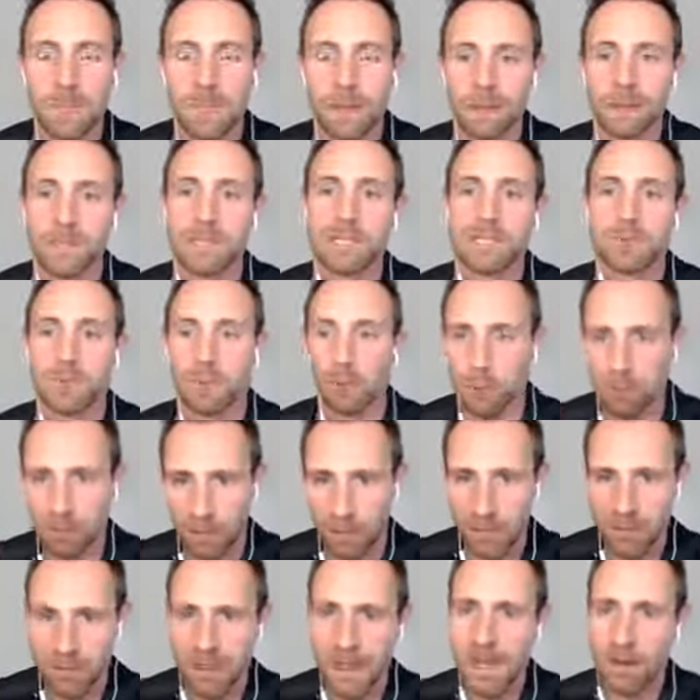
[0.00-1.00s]
Let's role
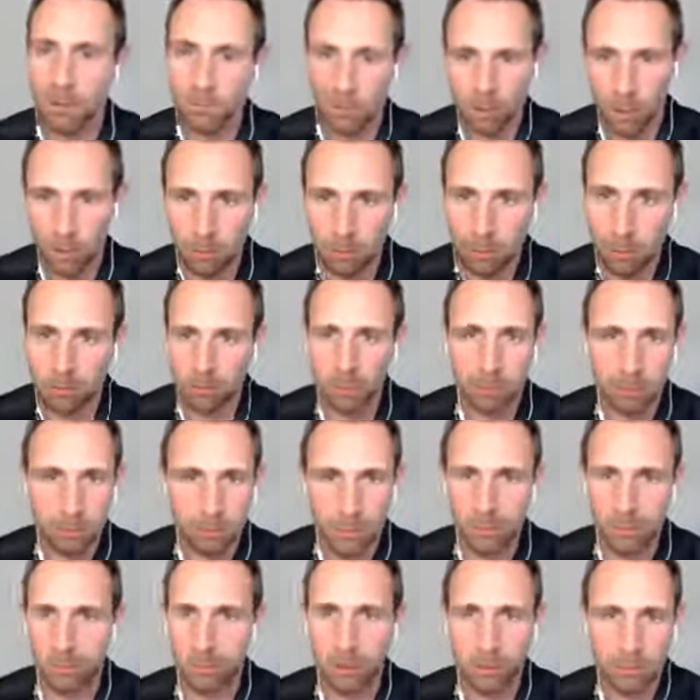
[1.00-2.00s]
play that, role
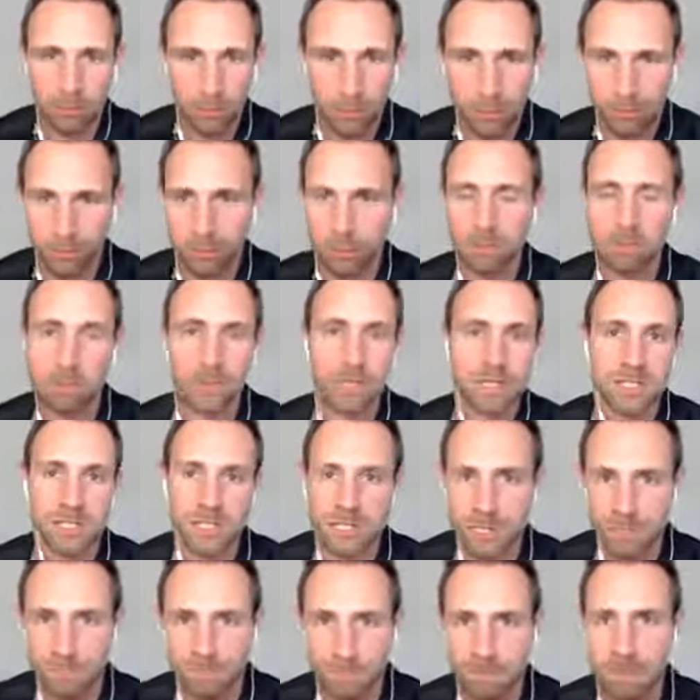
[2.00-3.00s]
play,
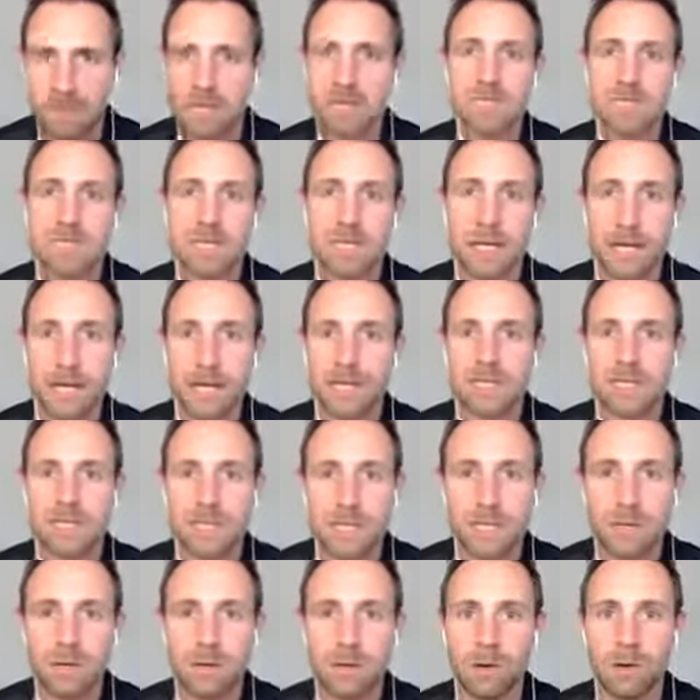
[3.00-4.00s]
just the basic
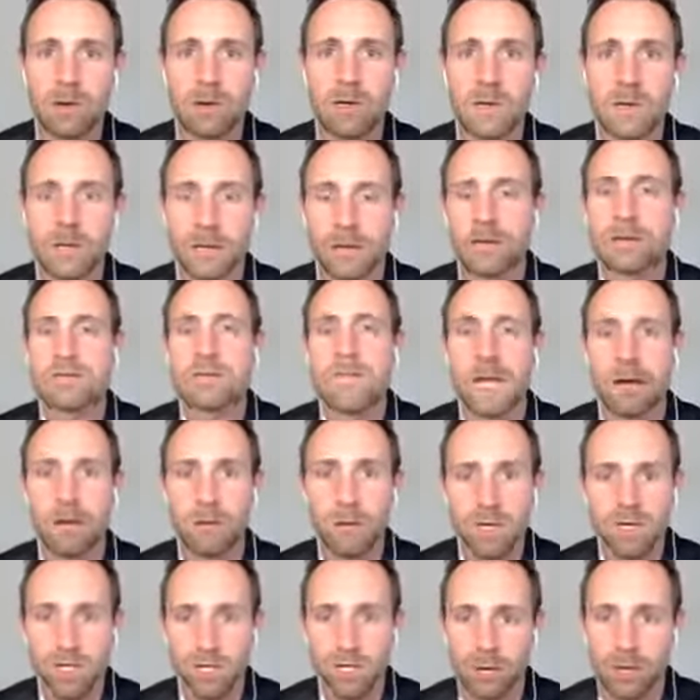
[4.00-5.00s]
ideal. Here's how
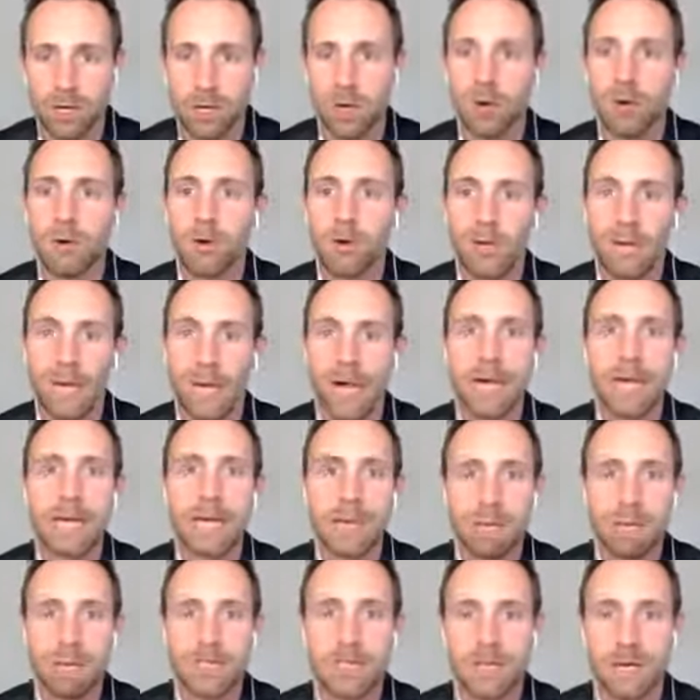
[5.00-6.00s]
it should go
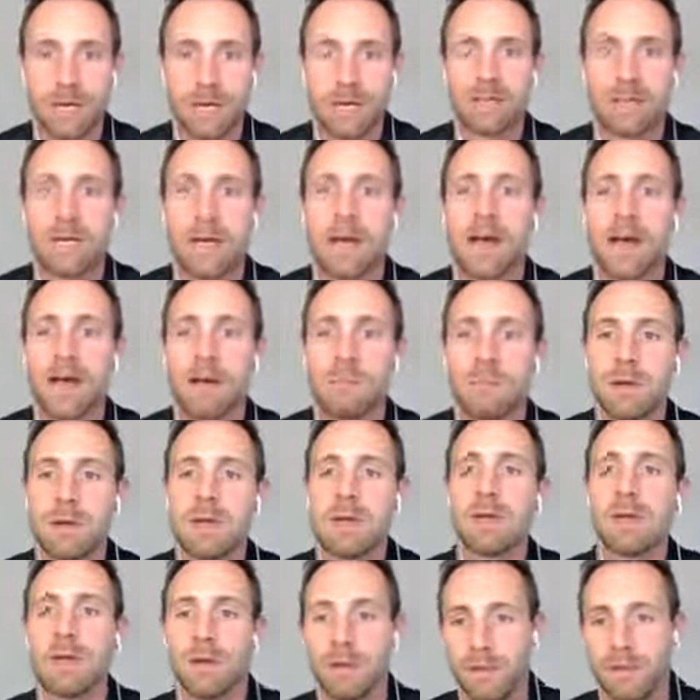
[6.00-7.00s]
90% of the time.
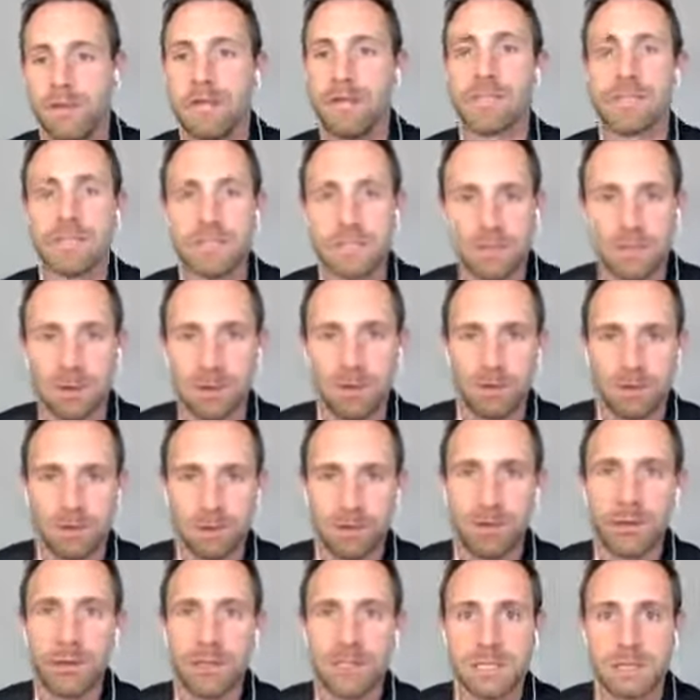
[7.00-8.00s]
Then start
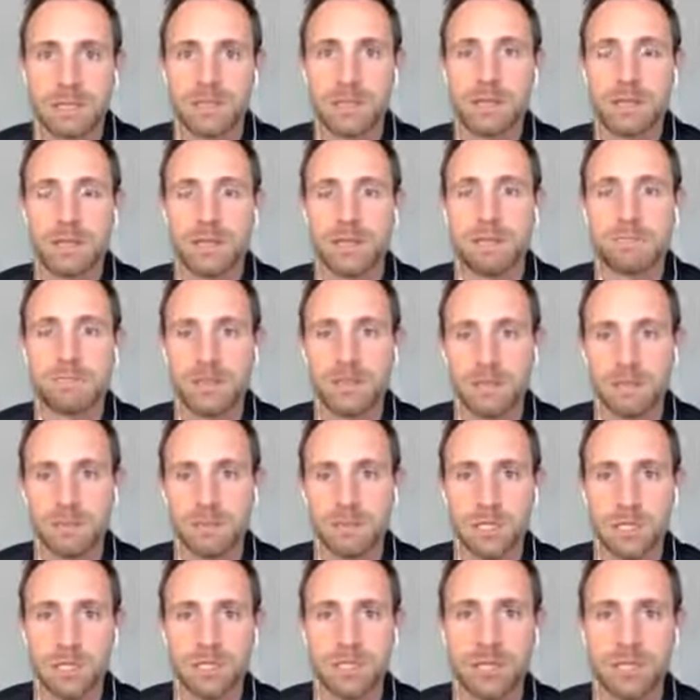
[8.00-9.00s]
throwing some of the
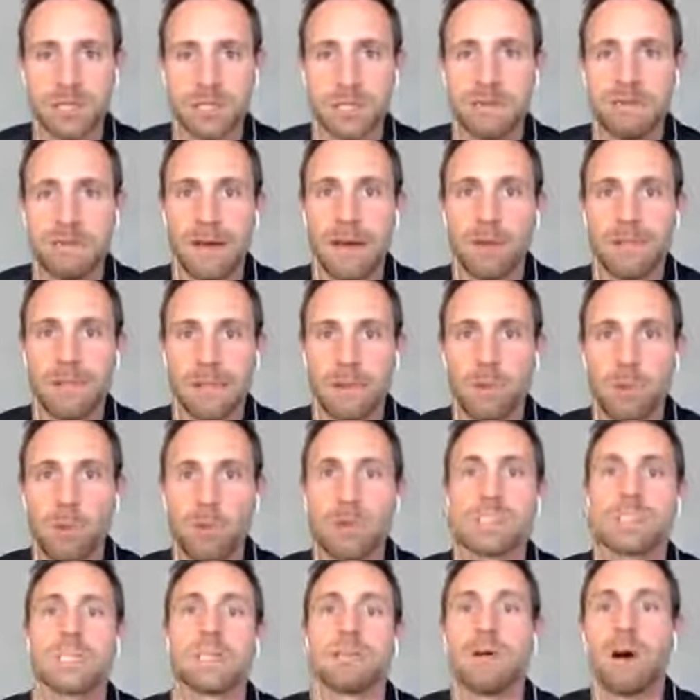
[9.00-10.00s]
obscure stuff at them
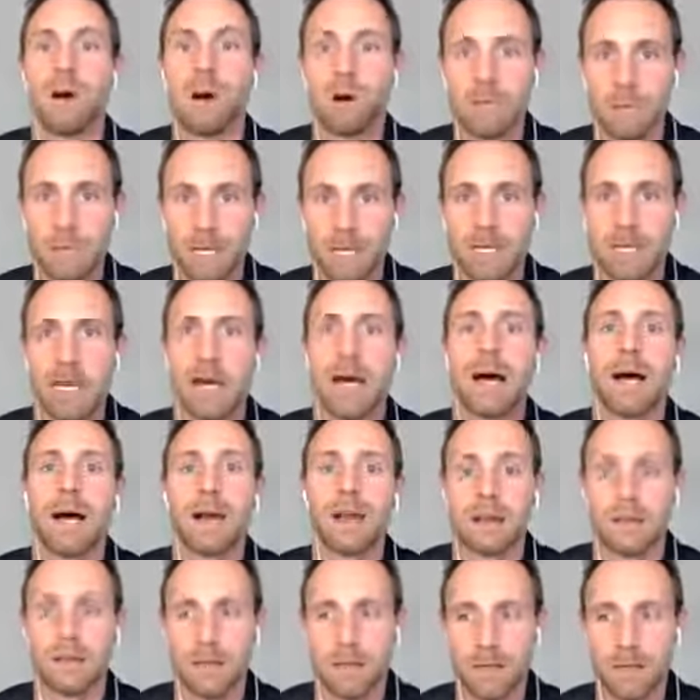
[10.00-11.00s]
once they've already got
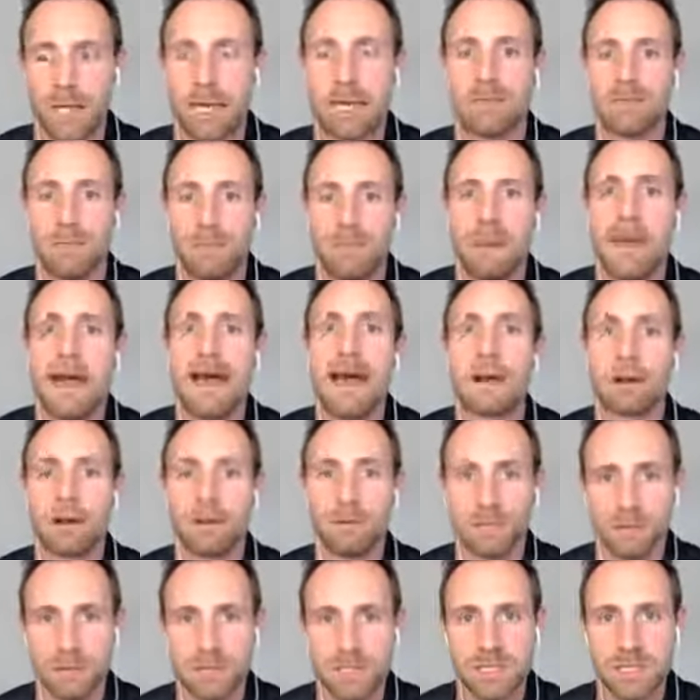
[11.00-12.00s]
kind of the
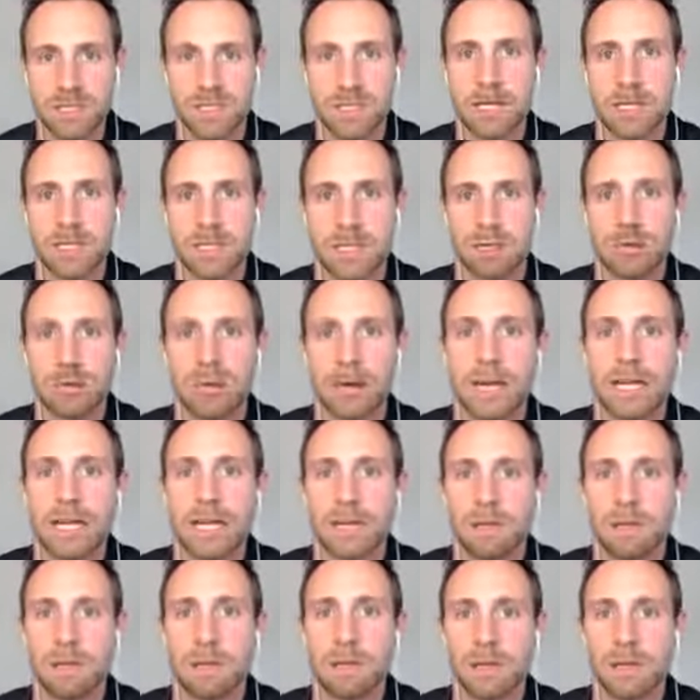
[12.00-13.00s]
pattern for success ingrained
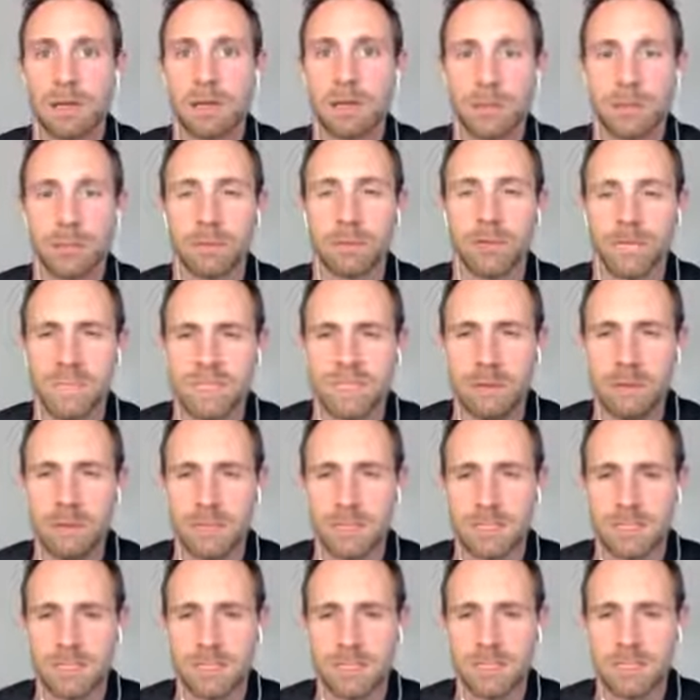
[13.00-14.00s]
in them a little bit. Does that
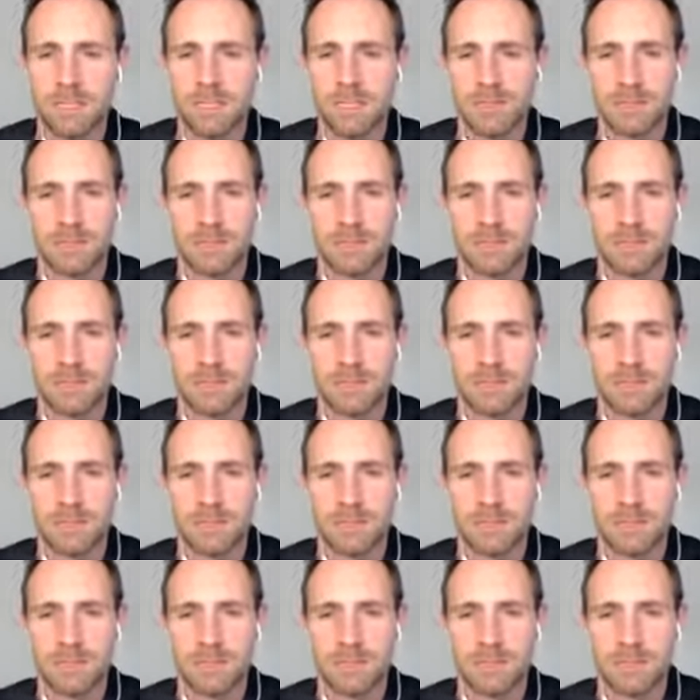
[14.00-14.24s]
make sense?